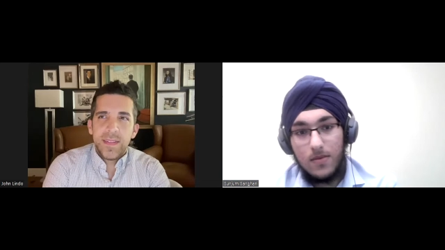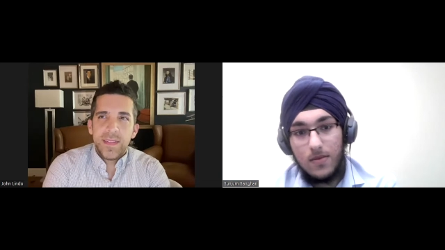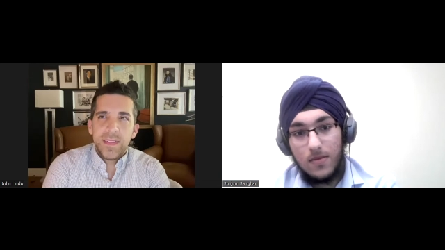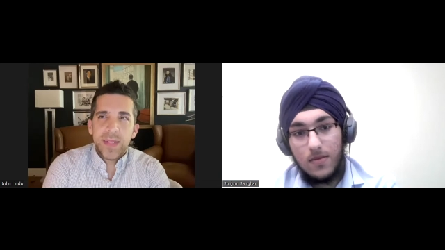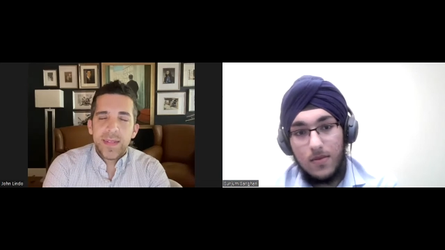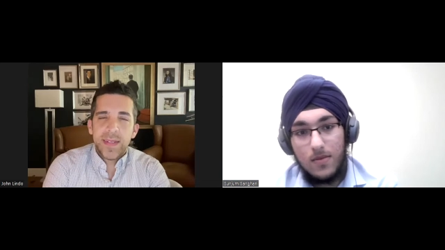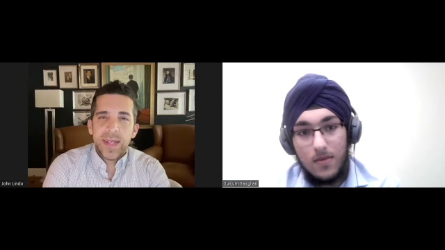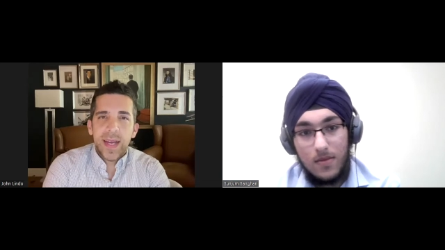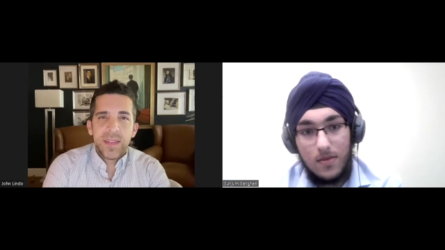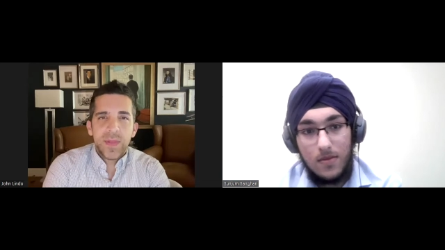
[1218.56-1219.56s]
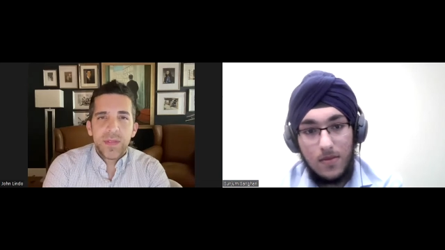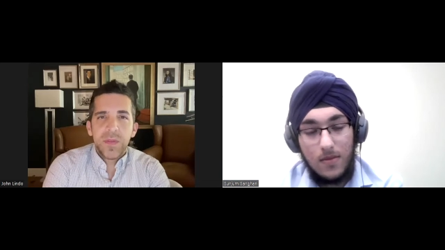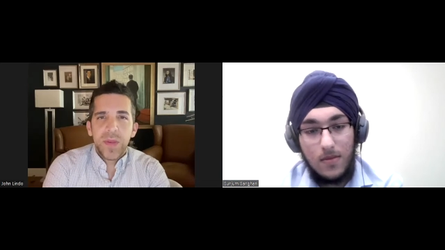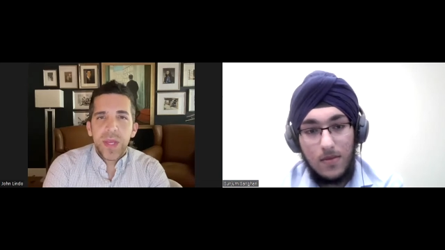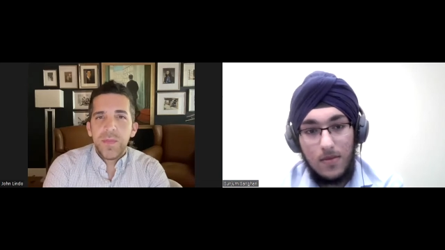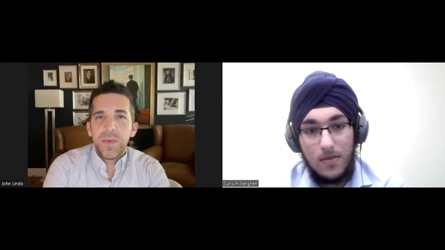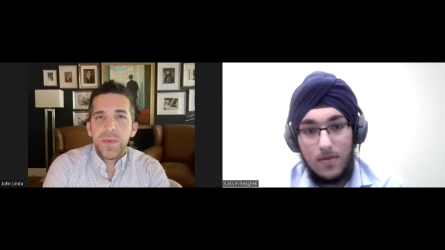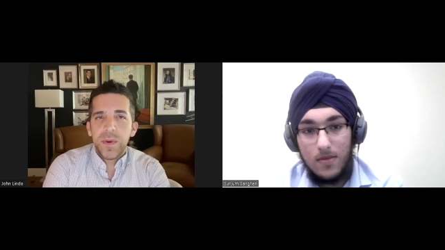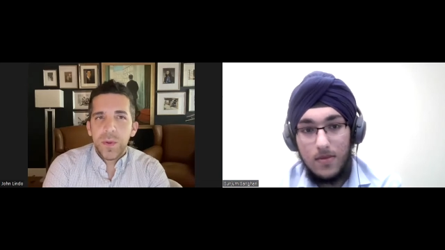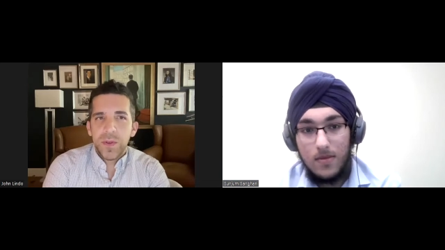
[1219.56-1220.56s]
Speaker 1: unsuspected aspect of the
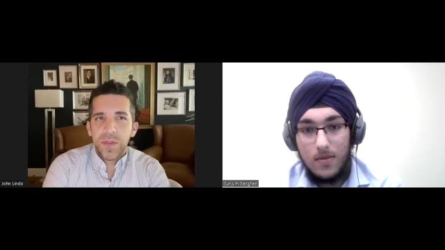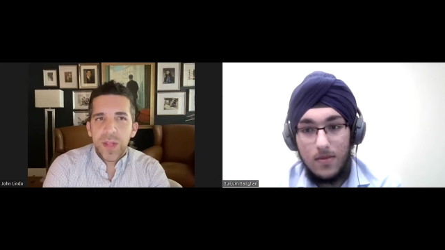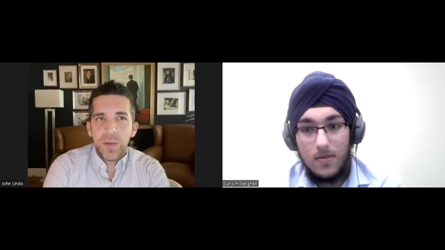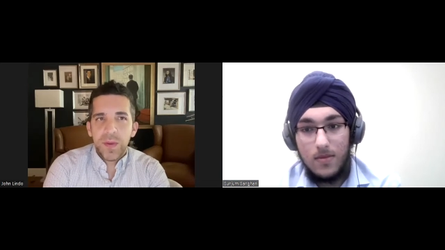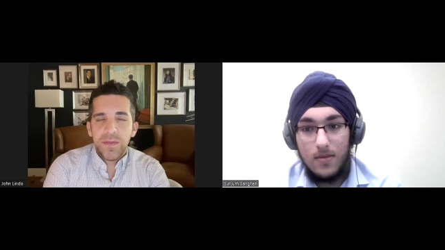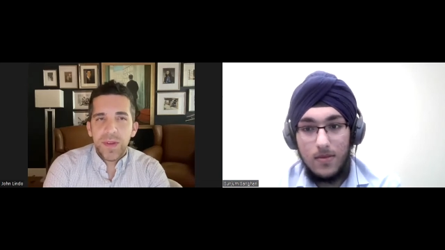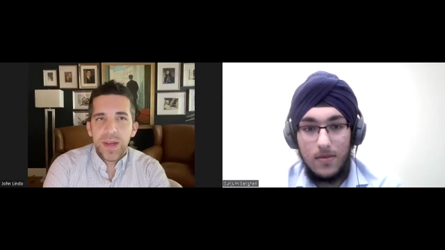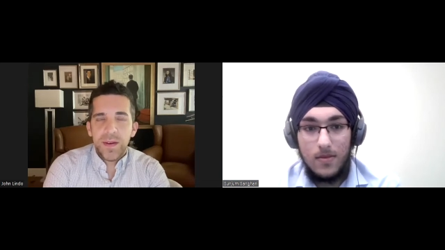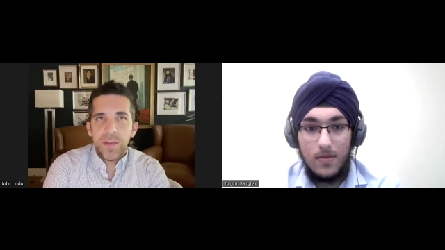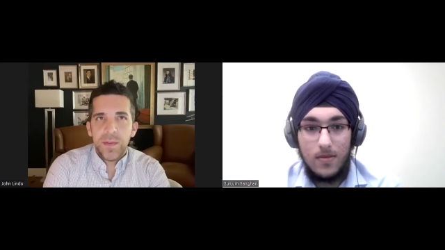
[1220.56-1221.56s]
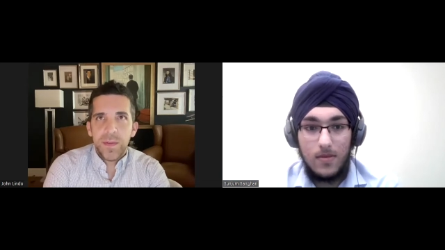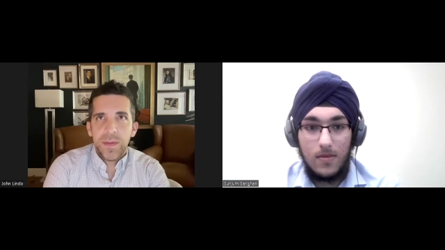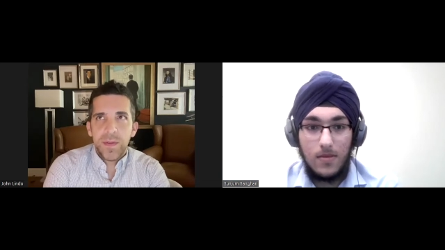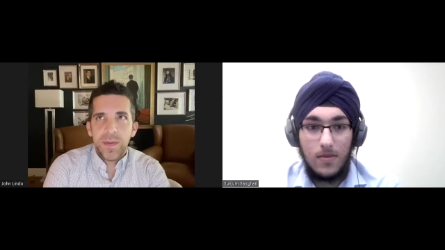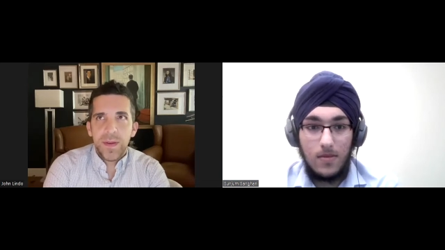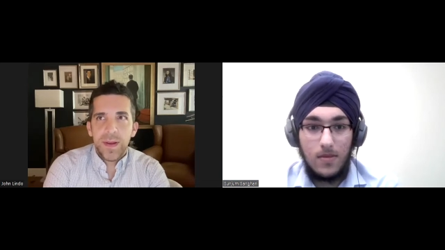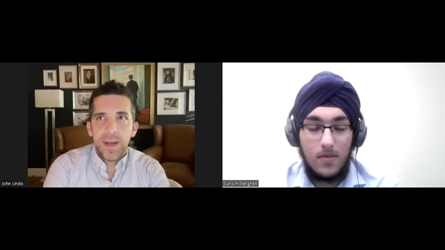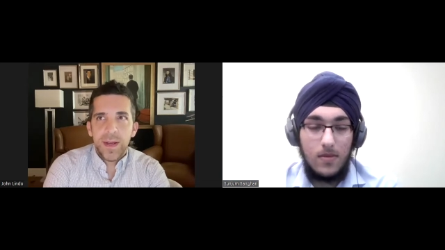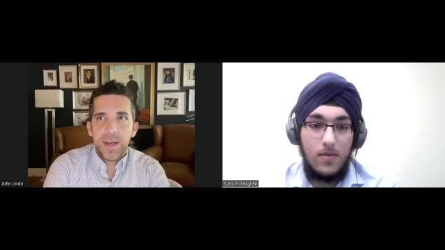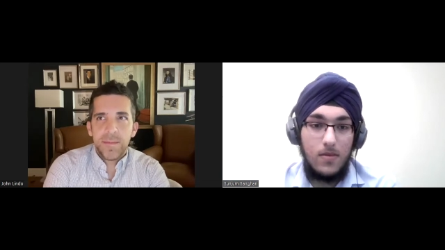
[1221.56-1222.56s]
paper was that we found
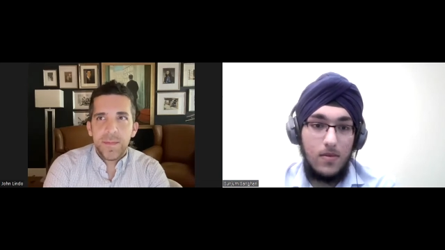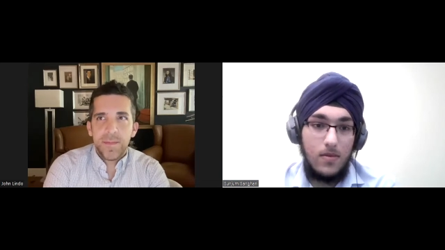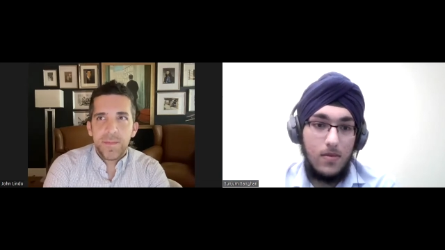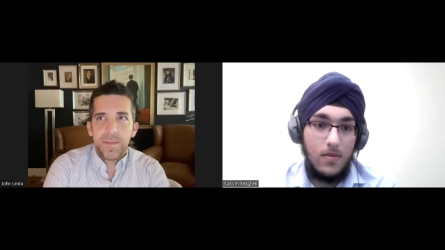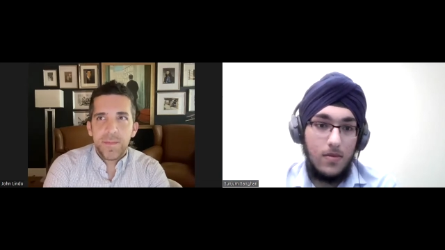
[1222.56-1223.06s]
um,